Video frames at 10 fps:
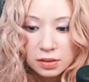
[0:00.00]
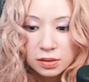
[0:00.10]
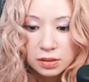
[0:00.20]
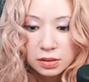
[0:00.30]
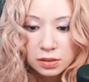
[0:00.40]

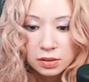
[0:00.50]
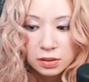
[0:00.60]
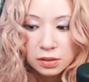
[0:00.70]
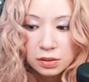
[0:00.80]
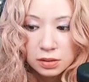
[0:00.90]

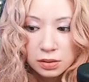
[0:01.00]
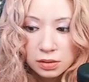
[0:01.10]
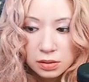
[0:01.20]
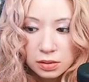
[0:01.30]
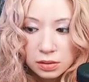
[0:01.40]

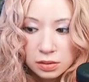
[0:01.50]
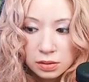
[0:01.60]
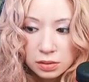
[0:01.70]
No one is speaking in this clip.